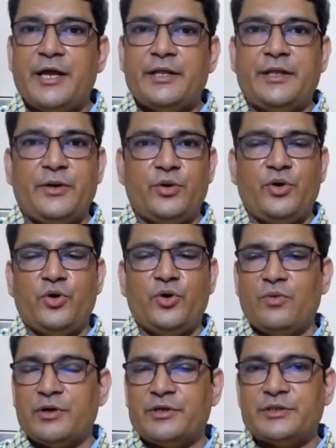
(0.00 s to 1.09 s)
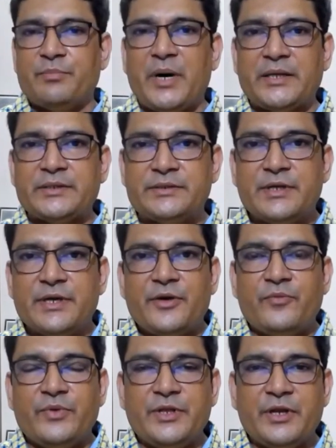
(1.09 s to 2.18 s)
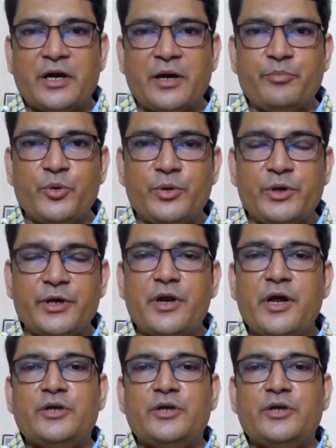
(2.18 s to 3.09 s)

They don't know what is a bus within a computer.